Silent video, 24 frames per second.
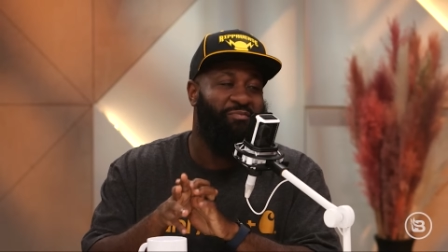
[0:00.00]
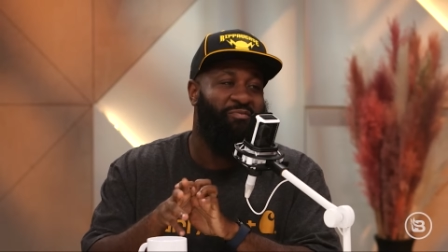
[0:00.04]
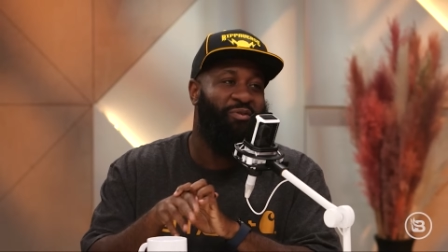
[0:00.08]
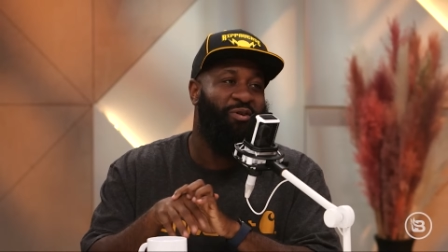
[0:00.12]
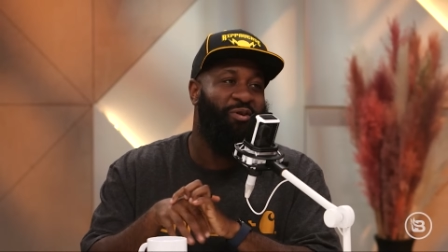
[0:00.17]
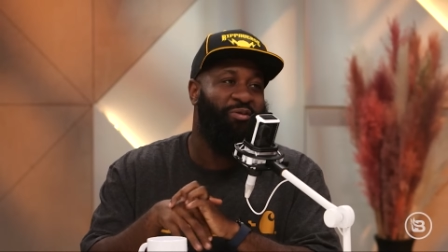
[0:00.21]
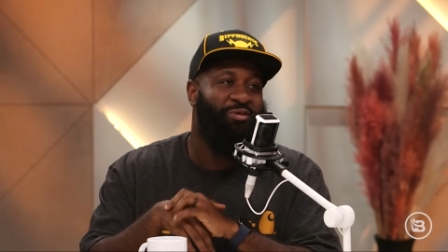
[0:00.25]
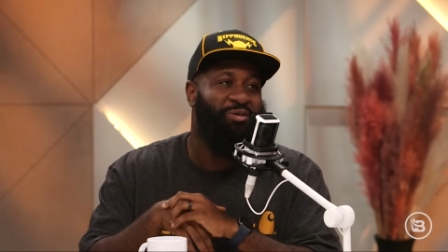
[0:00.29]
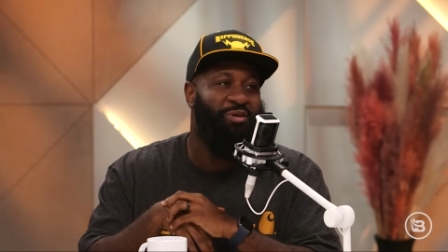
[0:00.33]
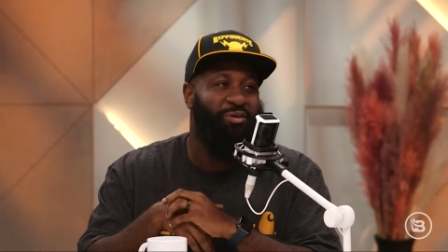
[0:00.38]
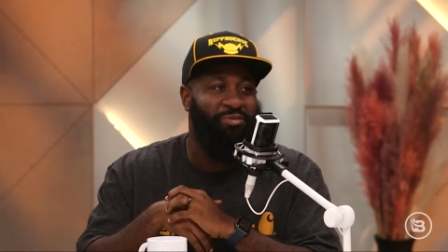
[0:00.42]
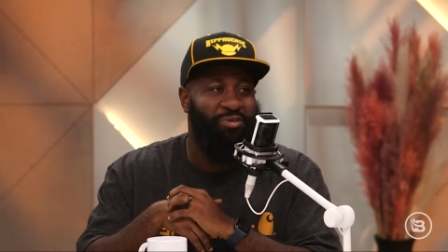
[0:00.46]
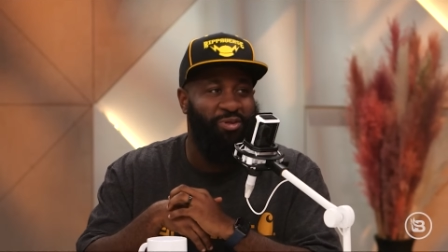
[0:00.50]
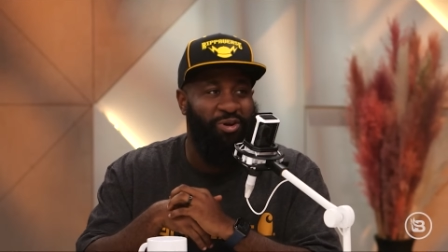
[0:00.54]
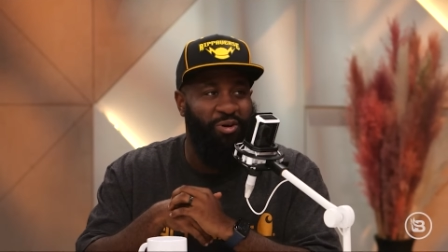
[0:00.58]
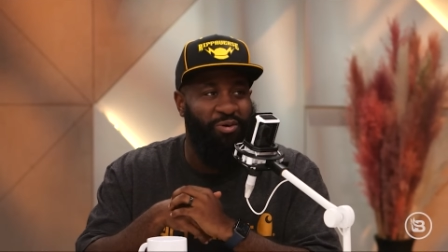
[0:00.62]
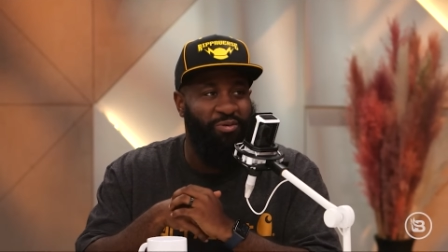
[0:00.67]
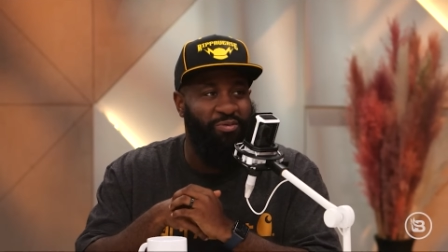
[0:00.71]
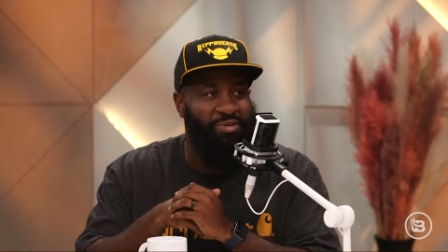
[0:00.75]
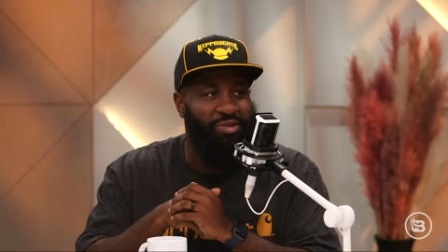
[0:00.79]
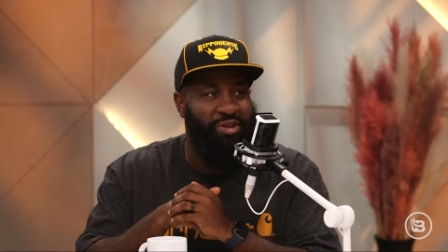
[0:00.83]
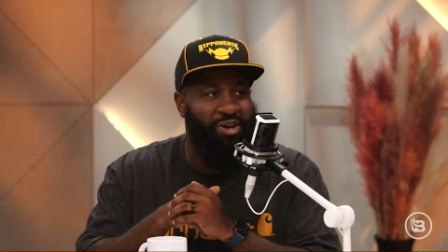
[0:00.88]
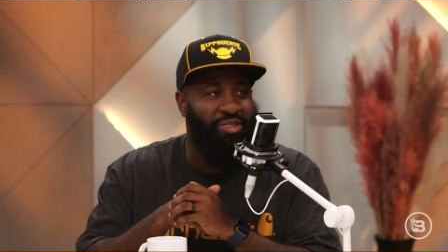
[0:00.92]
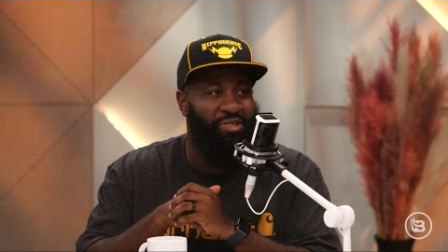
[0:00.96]
folk don't
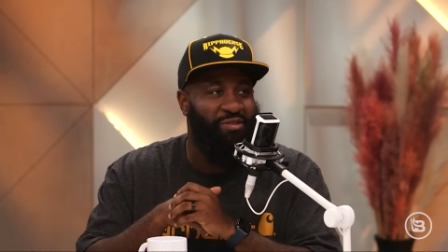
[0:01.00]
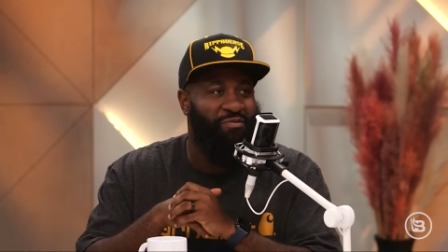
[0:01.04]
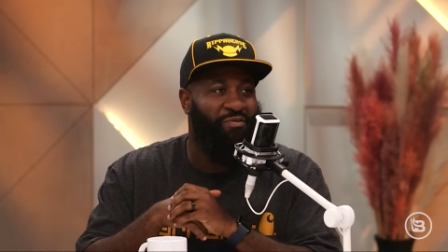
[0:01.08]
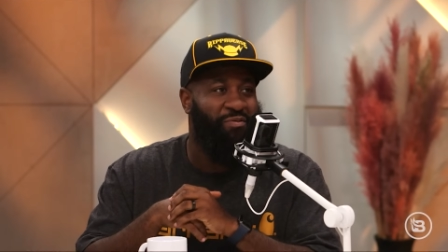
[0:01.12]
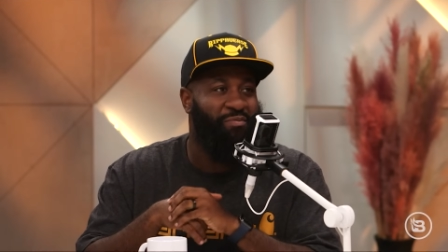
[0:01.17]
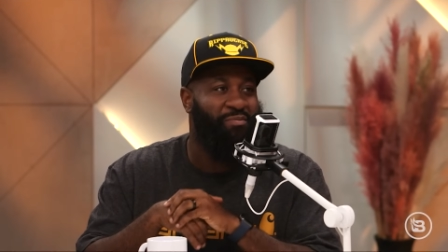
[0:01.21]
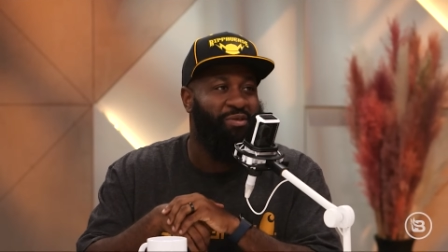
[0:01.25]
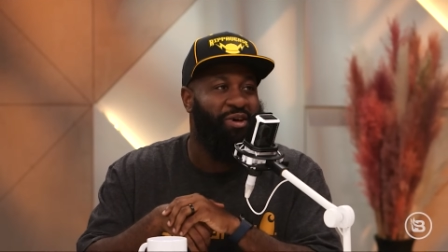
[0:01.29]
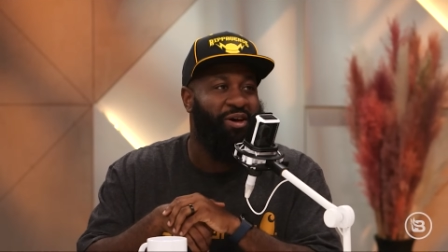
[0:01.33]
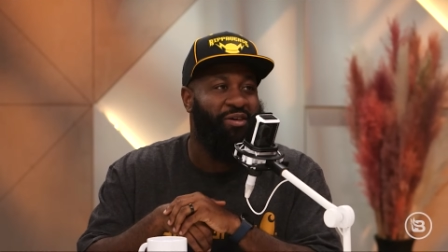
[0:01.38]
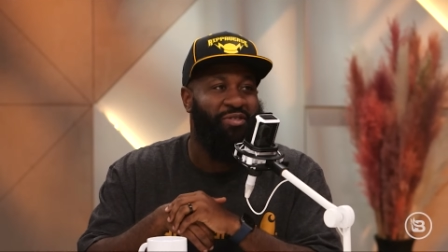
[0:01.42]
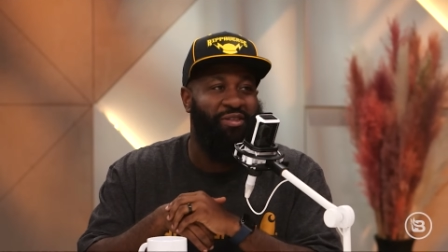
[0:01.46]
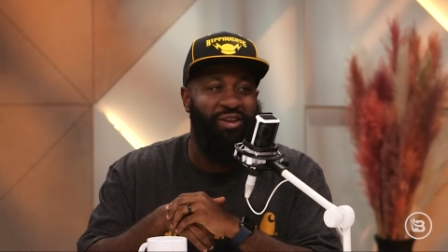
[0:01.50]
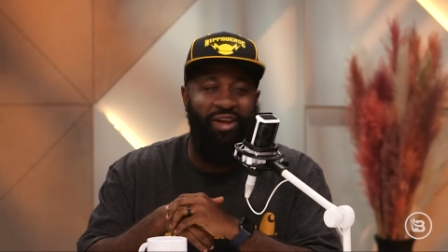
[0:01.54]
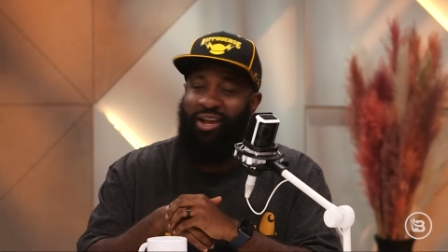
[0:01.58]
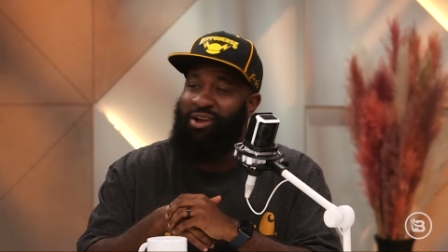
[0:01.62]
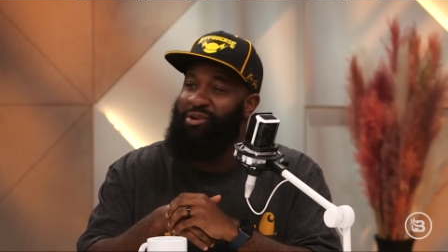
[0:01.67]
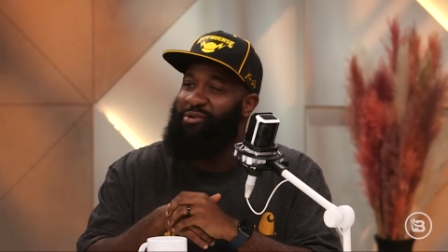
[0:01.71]
know nothing from nothing. I